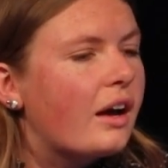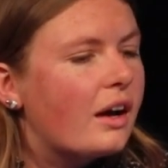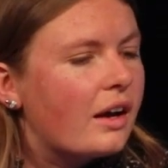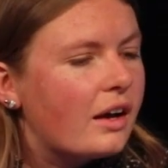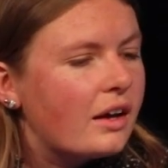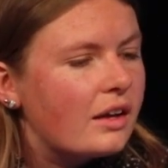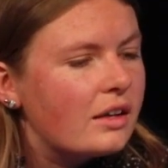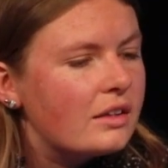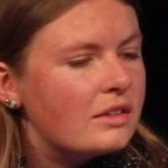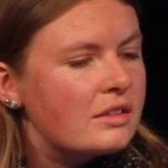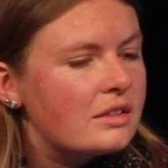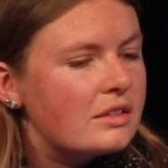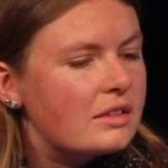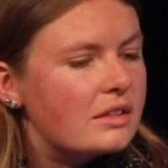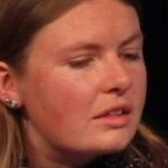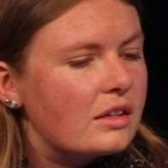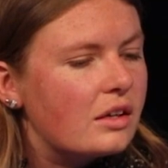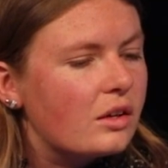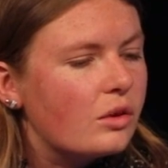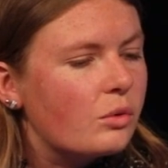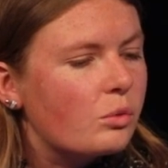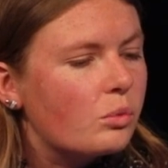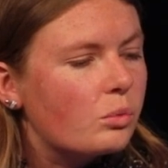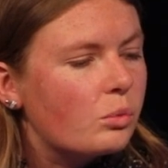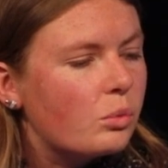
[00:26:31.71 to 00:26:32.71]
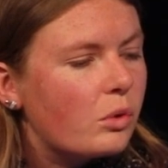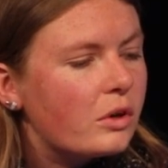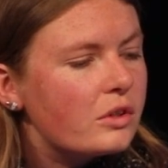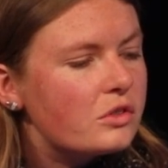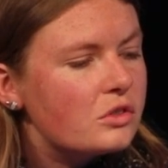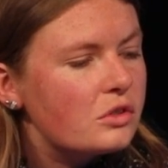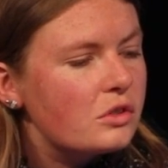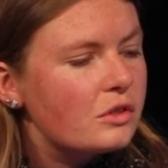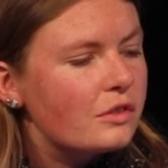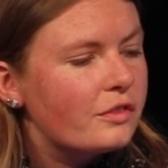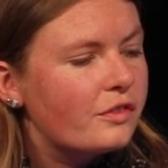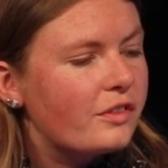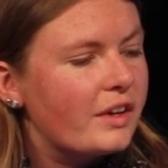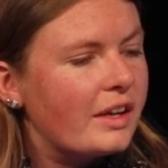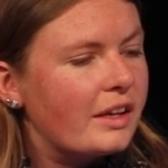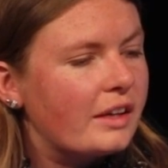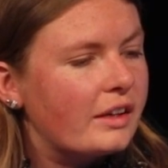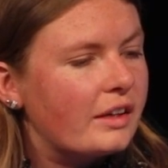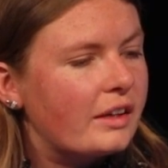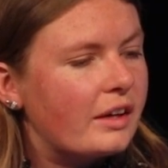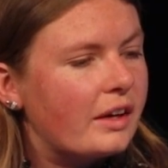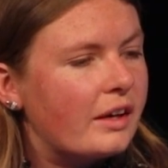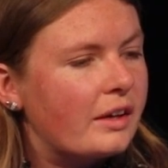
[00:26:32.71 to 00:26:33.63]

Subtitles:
And what do you think,